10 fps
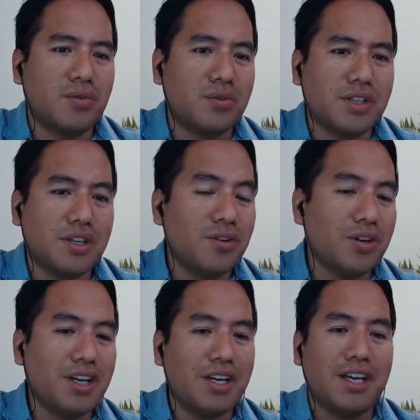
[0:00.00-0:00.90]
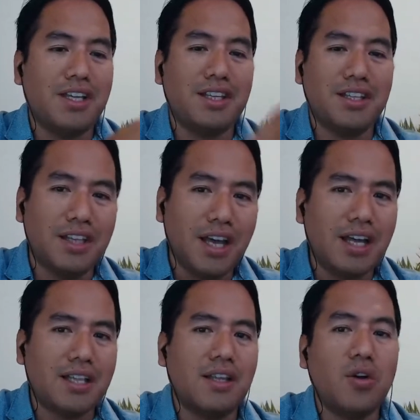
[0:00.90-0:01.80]
to say, okay, I did
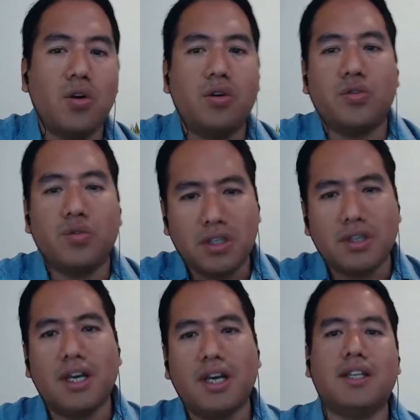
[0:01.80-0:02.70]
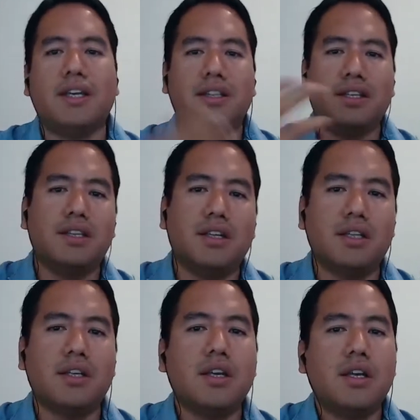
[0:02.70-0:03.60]
that. Oh, you did that. I did that.
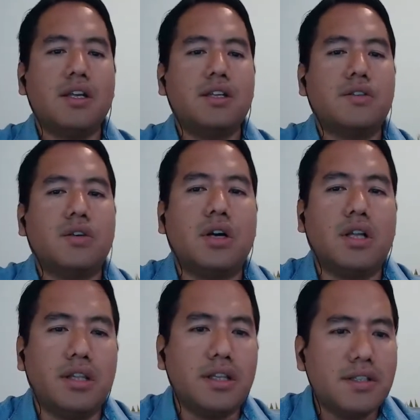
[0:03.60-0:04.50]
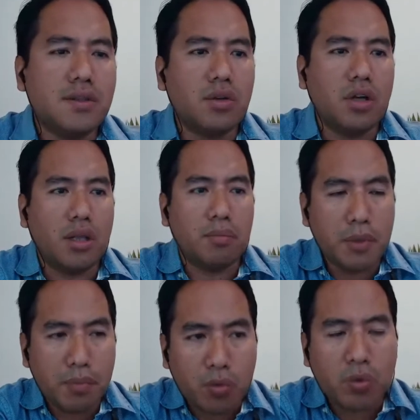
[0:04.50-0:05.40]
So and this is,
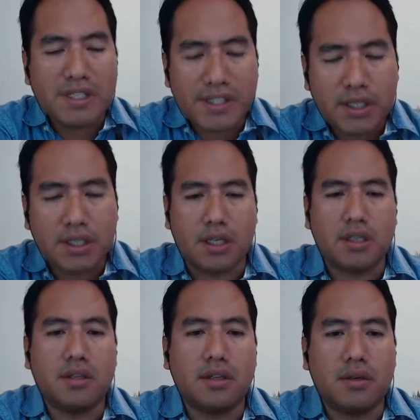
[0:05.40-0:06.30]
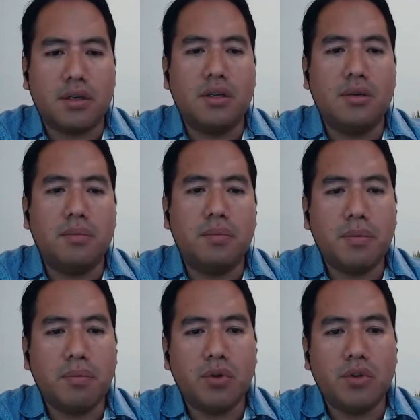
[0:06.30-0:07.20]
people will see that.
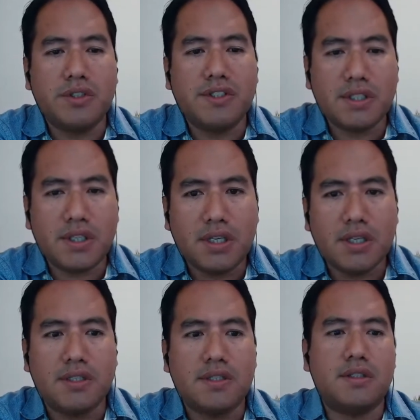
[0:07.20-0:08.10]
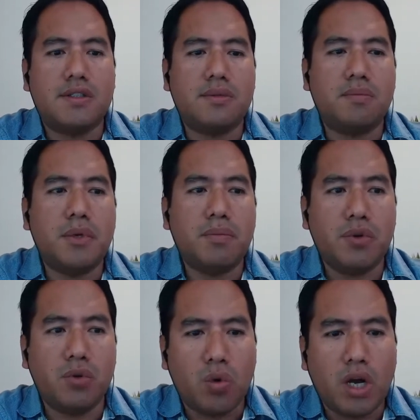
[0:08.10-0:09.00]
People sees,
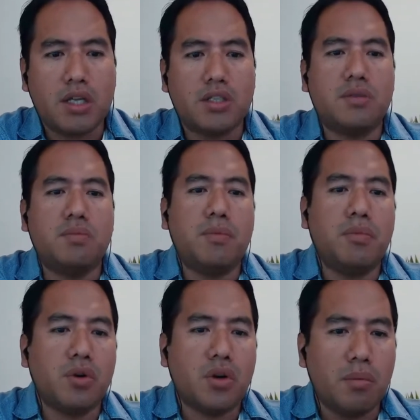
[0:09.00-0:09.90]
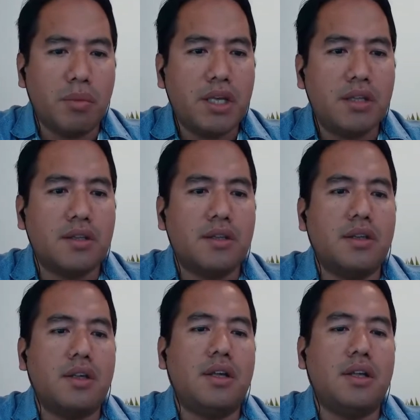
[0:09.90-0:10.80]
people watch, people comment,
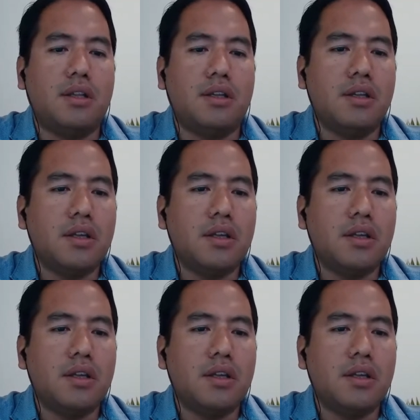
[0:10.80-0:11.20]
and